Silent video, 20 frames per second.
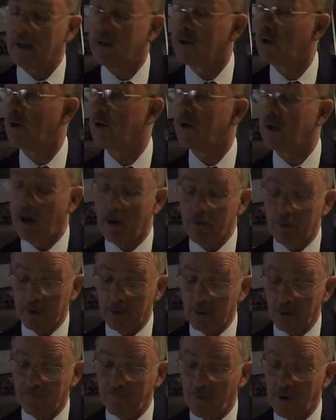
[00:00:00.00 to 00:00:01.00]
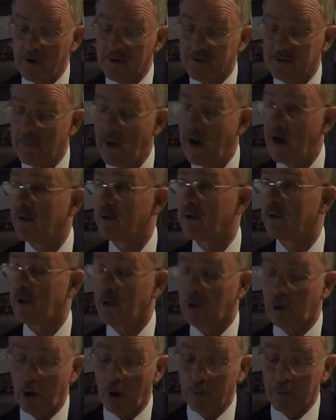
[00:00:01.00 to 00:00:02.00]
turned out and looked very smart in their
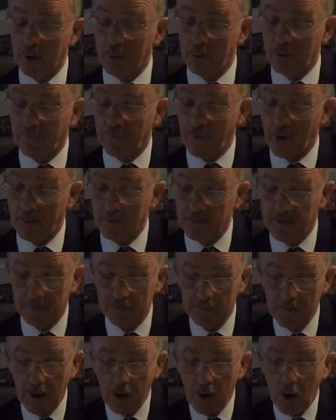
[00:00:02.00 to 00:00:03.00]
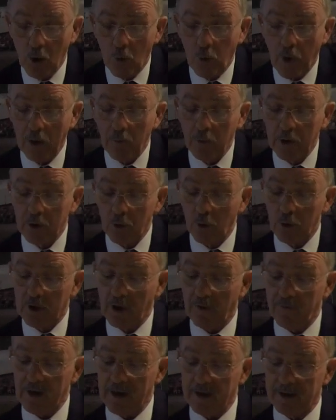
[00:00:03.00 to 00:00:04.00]
club uniforms. While we don't
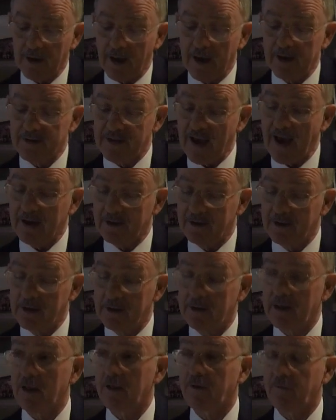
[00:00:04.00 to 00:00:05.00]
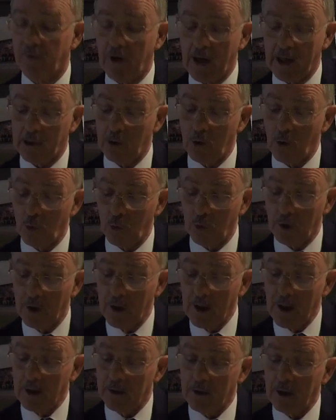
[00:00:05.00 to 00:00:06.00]
have exact details for Athlone,
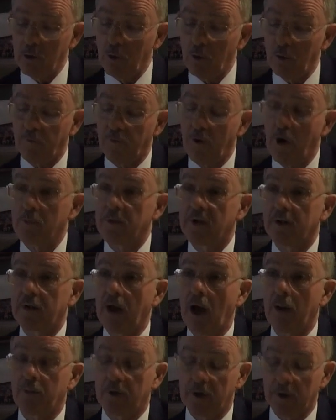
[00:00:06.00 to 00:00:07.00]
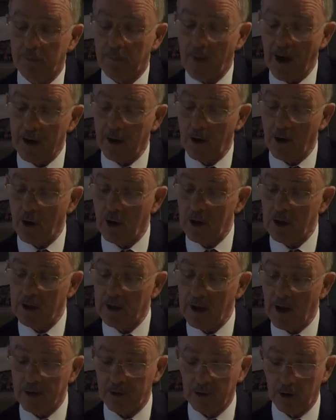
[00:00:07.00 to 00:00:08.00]
the uniforms adopted by early
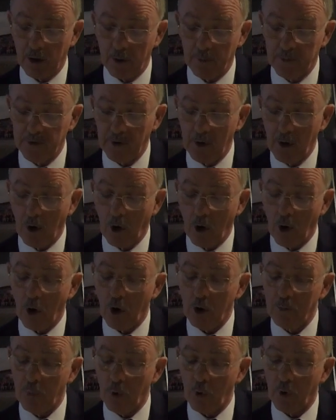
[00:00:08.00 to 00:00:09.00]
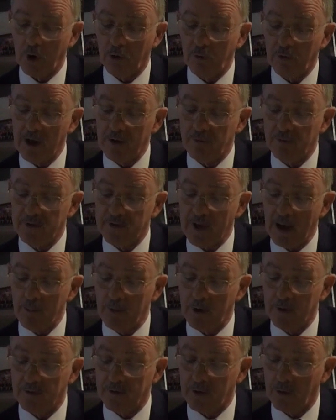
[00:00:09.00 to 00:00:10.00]
yacht clubs all bore a great
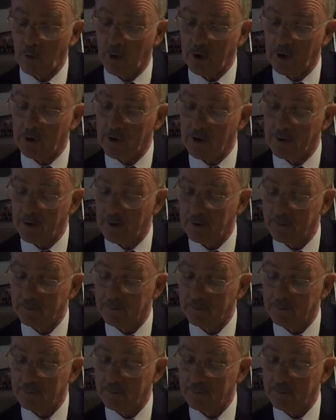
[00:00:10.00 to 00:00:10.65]
resemblance to one another.